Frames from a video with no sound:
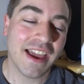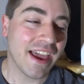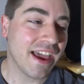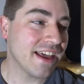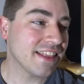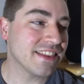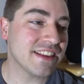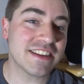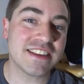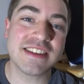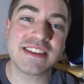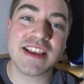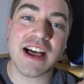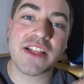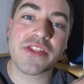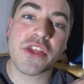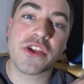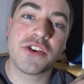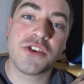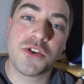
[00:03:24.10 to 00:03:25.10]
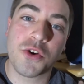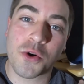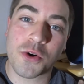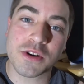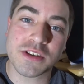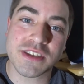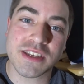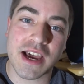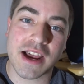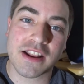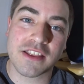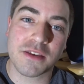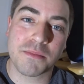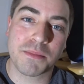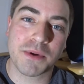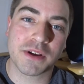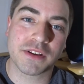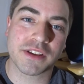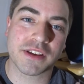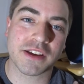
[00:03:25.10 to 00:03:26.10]
And this is on the north side of the
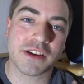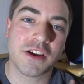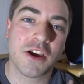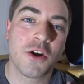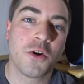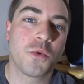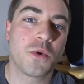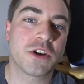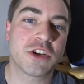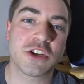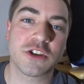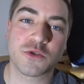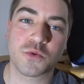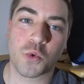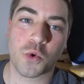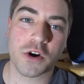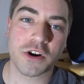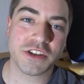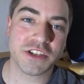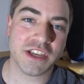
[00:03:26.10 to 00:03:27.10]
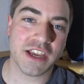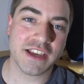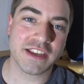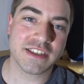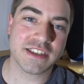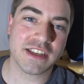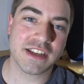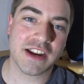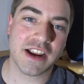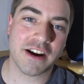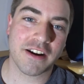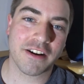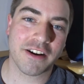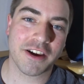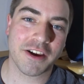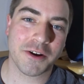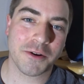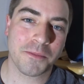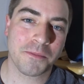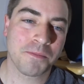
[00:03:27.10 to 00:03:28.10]
building, which is worst case
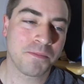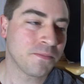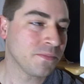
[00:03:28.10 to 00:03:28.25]
scenario.